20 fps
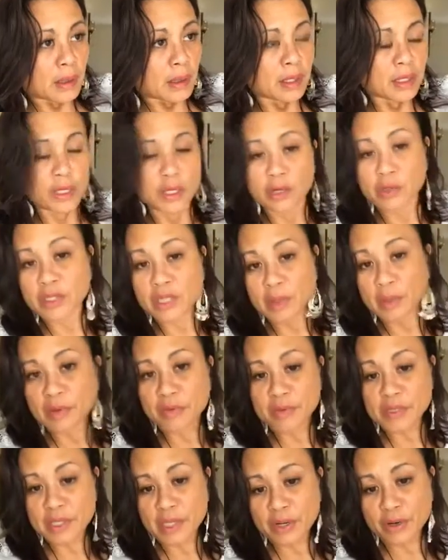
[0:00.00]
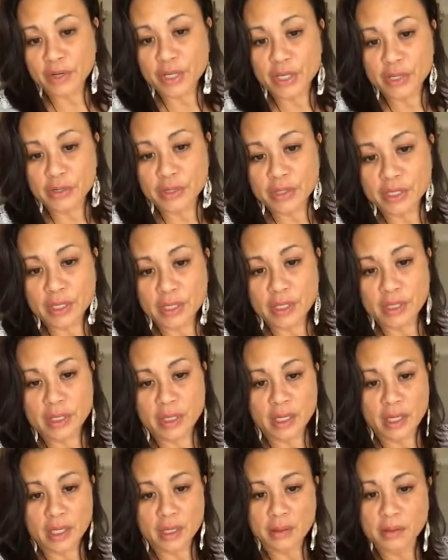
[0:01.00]
you know, some of us here in Houston,
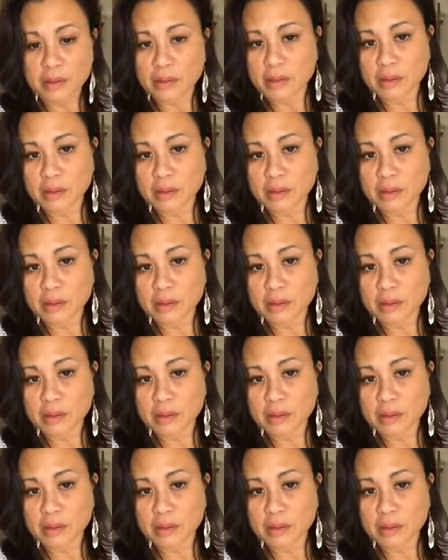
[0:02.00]
uh,